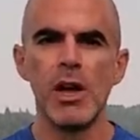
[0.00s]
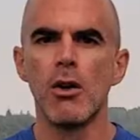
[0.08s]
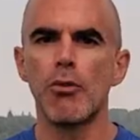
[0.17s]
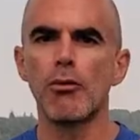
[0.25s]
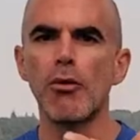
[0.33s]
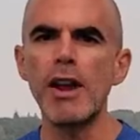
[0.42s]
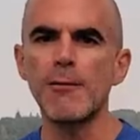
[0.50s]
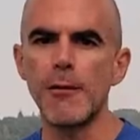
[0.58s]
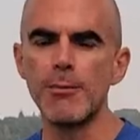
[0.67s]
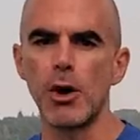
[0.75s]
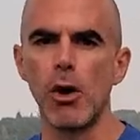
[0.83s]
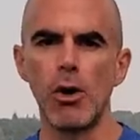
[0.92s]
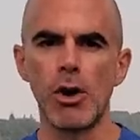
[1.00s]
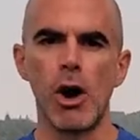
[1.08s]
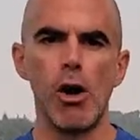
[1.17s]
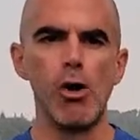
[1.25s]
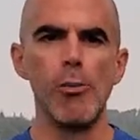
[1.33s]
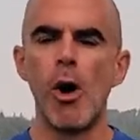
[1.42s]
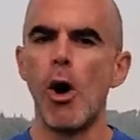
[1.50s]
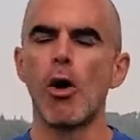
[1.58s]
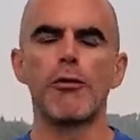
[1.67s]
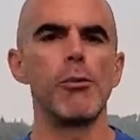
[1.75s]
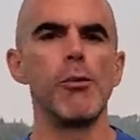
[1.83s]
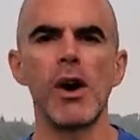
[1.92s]
right from your own home or
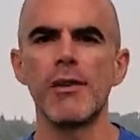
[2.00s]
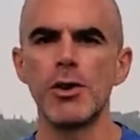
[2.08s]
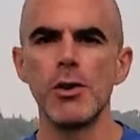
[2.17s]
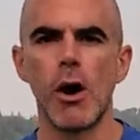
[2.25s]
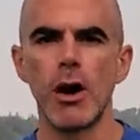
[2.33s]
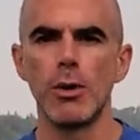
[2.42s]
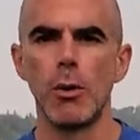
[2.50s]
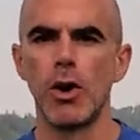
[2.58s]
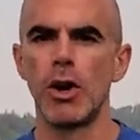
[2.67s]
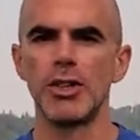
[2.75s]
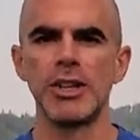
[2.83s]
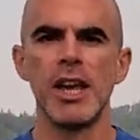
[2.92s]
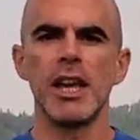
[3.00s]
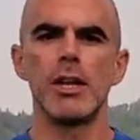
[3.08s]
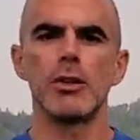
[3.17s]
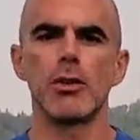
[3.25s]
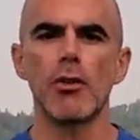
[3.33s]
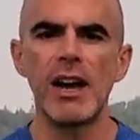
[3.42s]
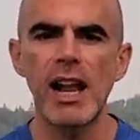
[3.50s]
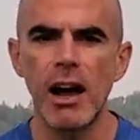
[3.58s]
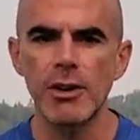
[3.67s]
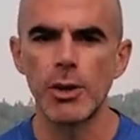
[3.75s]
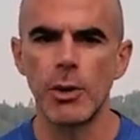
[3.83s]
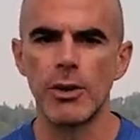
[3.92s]
from wherever you are in the world in the great
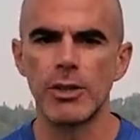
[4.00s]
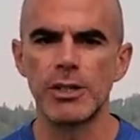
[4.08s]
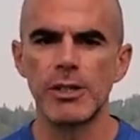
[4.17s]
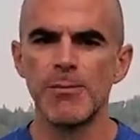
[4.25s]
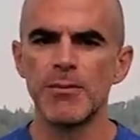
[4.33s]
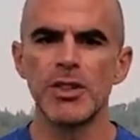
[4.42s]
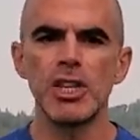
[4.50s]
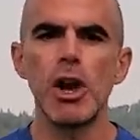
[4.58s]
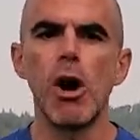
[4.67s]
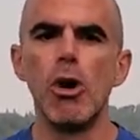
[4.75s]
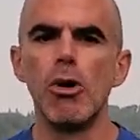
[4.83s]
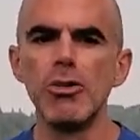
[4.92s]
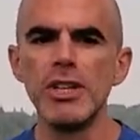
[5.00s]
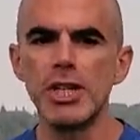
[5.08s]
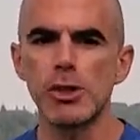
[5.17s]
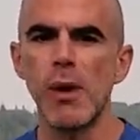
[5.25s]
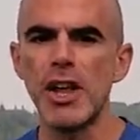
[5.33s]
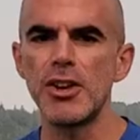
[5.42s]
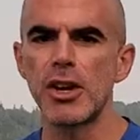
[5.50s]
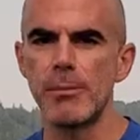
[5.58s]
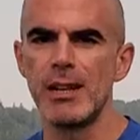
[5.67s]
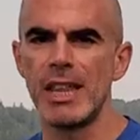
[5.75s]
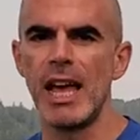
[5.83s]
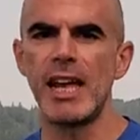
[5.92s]
outdoors. The only sweat you're going to
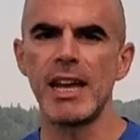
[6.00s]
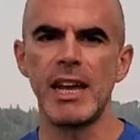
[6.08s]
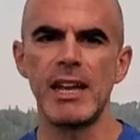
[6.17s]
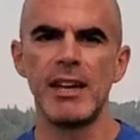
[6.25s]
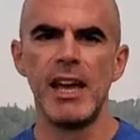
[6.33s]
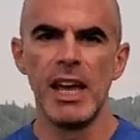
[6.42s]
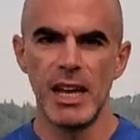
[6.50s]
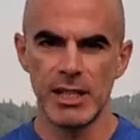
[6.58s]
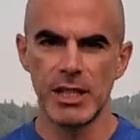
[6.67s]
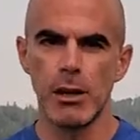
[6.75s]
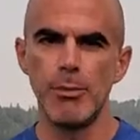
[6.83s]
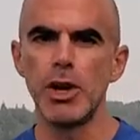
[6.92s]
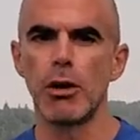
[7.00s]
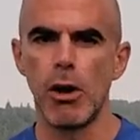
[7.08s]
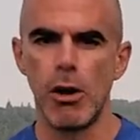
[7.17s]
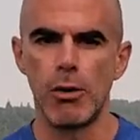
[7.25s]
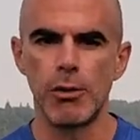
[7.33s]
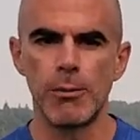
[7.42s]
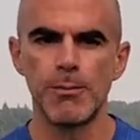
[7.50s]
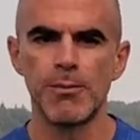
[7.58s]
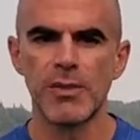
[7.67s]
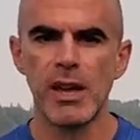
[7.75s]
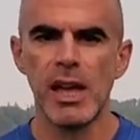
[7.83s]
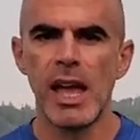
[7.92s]
be laying in is going to be your own.
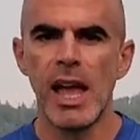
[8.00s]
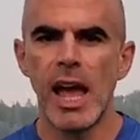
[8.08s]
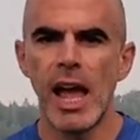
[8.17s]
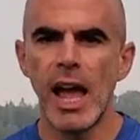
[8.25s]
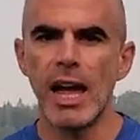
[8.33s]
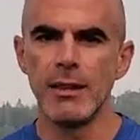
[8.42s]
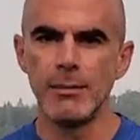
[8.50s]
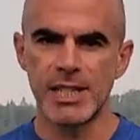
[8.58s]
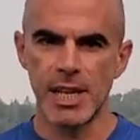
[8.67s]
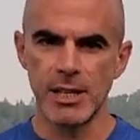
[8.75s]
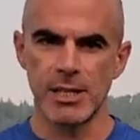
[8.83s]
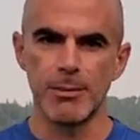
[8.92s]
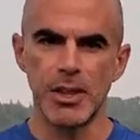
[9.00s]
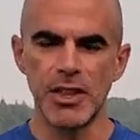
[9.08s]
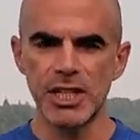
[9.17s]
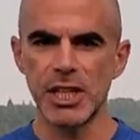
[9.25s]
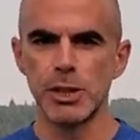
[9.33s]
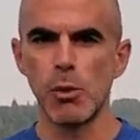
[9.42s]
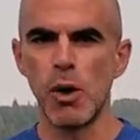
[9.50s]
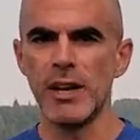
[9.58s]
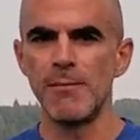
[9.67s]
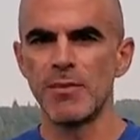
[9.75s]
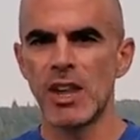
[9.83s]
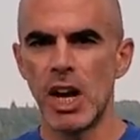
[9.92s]
And let me tell you something. This is what
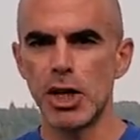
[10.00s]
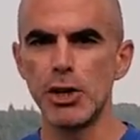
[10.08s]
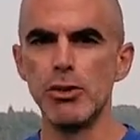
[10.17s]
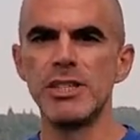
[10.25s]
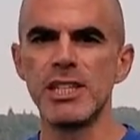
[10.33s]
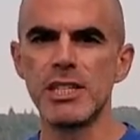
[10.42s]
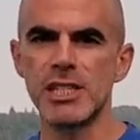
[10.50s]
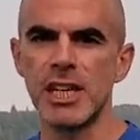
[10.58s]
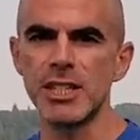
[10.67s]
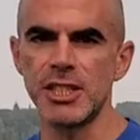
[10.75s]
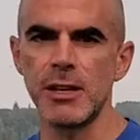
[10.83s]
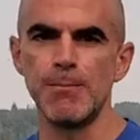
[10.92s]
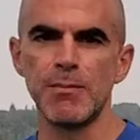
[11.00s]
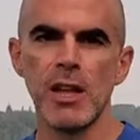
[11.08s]
a huge distinction